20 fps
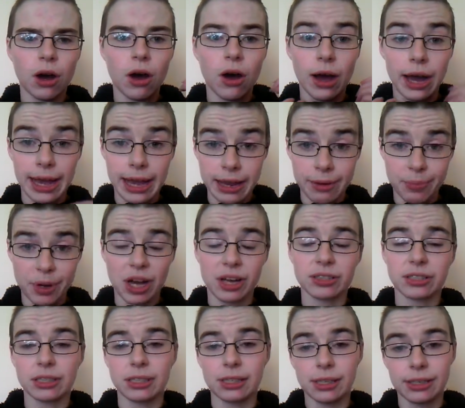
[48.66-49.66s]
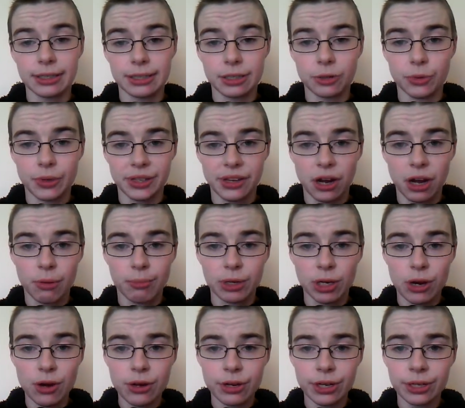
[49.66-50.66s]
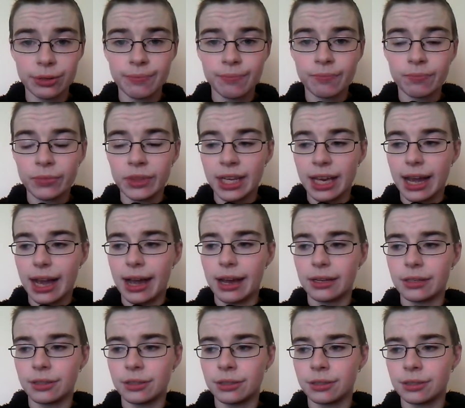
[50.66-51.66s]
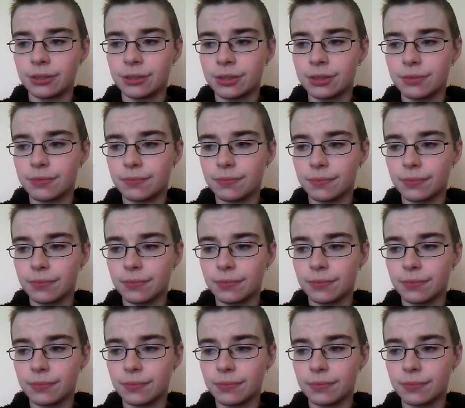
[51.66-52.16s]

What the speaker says: I personally deal with art block, and